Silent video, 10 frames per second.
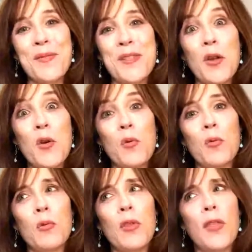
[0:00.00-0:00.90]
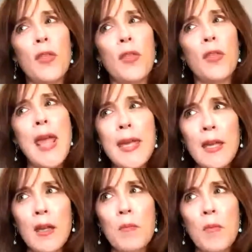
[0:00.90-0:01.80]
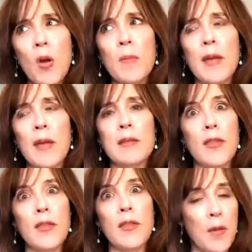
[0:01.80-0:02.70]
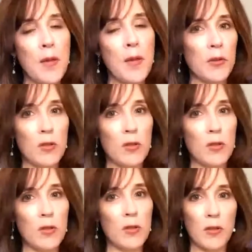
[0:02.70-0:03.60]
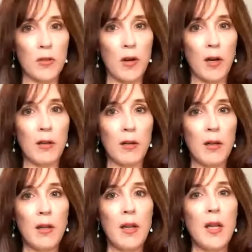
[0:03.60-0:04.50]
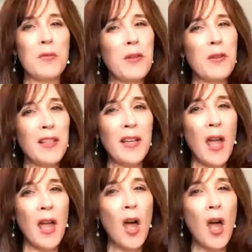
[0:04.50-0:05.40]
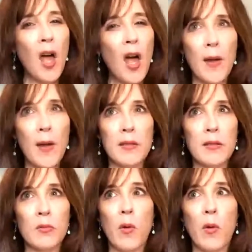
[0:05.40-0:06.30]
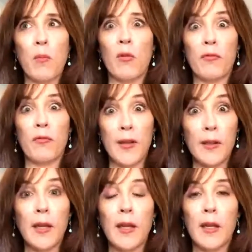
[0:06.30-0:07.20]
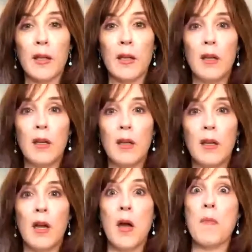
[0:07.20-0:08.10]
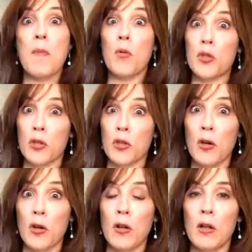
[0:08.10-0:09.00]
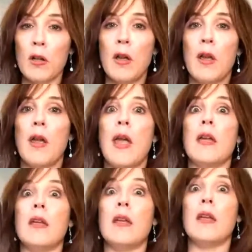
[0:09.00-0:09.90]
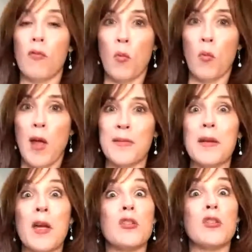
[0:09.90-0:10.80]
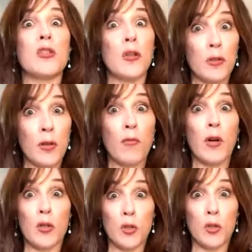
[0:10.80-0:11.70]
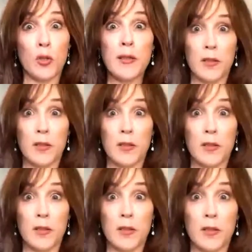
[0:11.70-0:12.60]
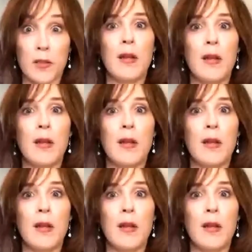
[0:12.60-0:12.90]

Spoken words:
So taking a moment to think about what those values are is really going to help us when we're feeling emotional and overwhelmed and uncertain of what our choices are,